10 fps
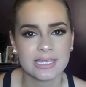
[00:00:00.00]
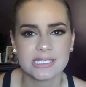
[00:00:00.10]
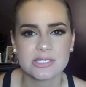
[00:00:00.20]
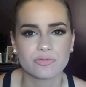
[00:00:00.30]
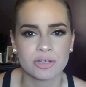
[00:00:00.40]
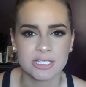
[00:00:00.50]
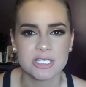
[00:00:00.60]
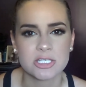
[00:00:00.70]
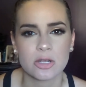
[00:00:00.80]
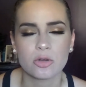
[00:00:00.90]
It is a really
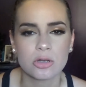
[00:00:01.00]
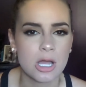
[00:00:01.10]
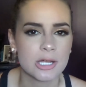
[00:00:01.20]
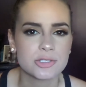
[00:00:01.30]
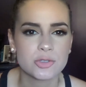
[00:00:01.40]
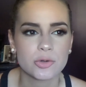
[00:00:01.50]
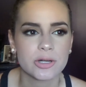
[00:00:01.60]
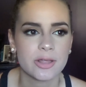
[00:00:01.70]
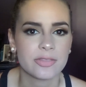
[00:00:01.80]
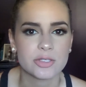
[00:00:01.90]
subtle contour,
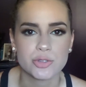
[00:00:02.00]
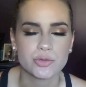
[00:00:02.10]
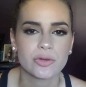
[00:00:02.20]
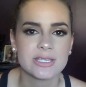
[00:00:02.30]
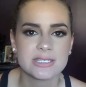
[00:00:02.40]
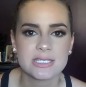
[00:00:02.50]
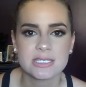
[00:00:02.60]
nothing too crazy,